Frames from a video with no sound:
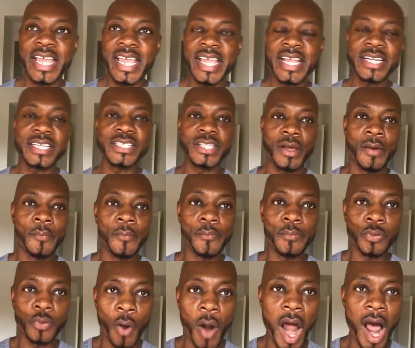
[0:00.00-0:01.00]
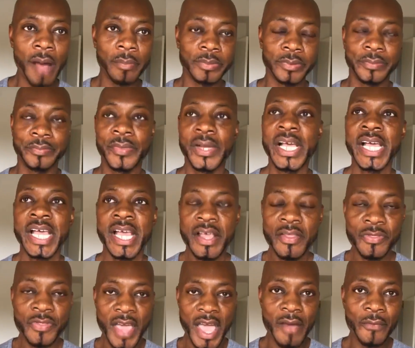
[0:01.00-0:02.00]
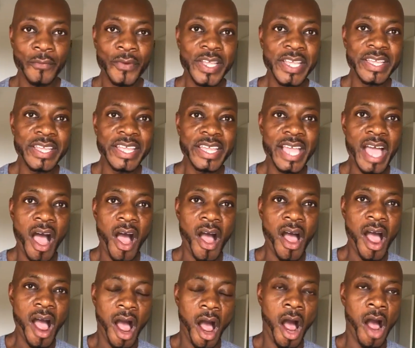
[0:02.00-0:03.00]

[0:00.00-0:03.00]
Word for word: here's the problem that we uh,